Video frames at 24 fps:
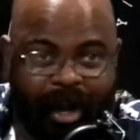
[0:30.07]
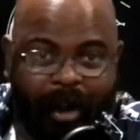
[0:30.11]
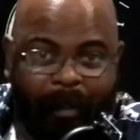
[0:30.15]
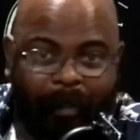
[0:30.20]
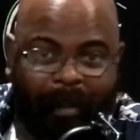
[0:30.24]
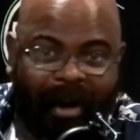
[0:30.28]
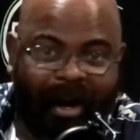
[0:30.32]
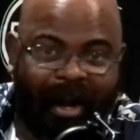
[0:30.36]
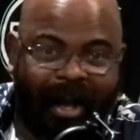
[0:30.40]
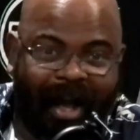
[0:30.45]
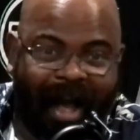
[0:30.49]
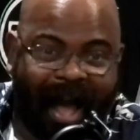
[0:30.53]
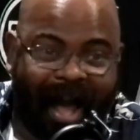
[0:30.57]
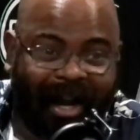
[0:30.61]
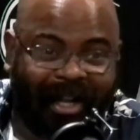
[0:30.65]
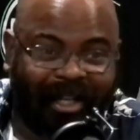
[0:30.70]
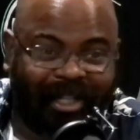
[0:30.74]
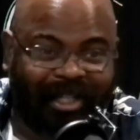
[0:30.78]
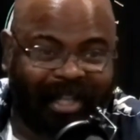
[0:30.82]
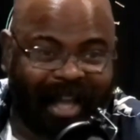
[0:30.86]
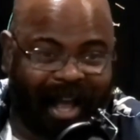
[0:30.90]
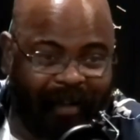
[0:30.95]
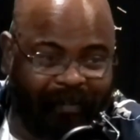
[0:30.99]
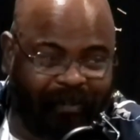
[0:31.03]
But out of
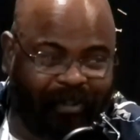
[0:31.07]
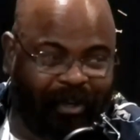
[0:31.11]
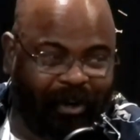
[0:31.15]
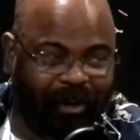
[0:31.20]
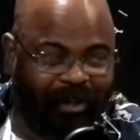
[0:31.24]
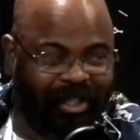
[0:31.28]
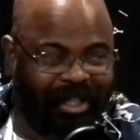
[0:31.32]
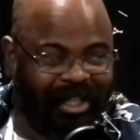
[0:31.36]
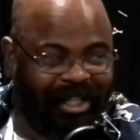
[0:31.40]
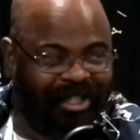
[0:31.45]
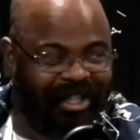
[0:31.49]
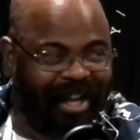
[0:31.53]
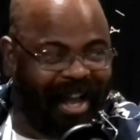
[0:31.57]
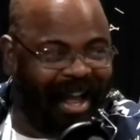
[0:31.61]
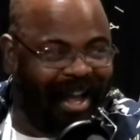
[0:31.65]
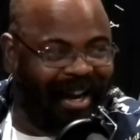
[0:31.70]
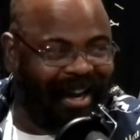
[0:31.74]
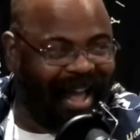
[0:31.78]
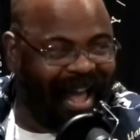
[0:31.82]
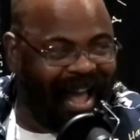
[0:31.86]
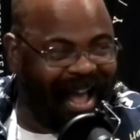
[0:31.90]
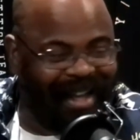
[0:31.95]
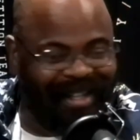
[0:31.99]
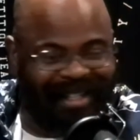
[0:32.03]
South Jersey, John
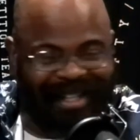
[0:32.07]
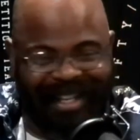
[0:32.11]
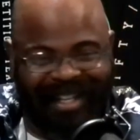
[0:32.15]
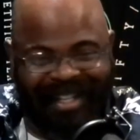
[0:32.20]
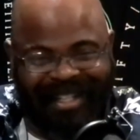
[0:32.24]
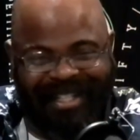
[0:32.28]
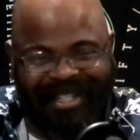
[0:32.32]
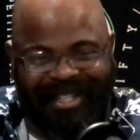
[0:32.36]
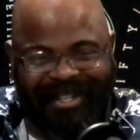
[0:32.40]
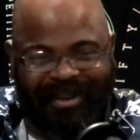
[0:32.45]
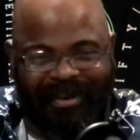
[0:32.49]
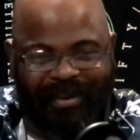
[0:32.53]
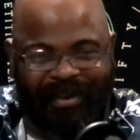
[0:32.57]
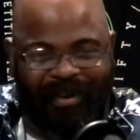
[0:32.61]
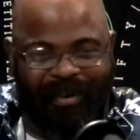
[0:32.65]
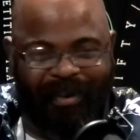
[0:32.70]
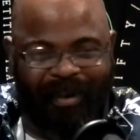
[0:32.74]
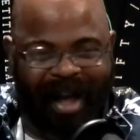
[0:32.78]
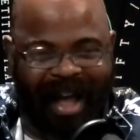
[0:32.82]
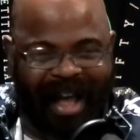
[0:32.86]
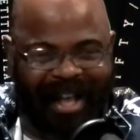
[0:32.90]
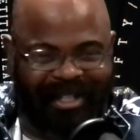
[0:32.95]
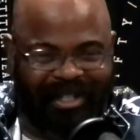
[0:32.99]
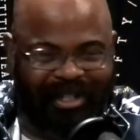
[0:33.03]
Hassett
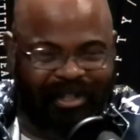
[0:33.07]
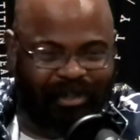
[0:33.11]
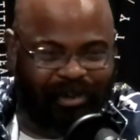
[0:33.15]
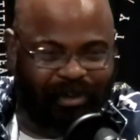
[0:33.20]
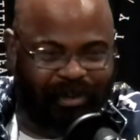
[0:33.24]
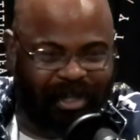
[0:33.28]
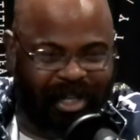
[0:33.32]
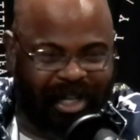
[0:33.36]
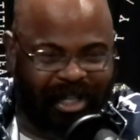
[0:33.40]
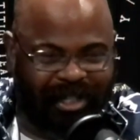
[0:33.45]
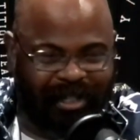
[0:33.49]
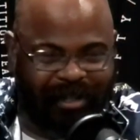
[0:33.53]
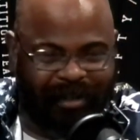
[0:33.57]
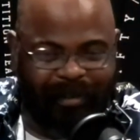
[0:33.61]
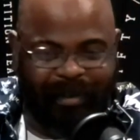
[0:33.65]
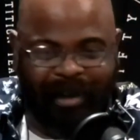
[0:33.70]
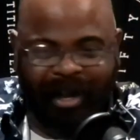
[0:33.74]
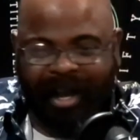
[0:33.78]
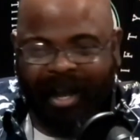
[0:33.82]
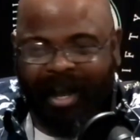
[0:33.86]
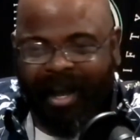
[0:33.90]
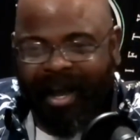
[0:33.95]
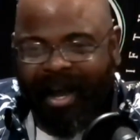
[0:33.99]
School, Hassett Jiu Jitsu.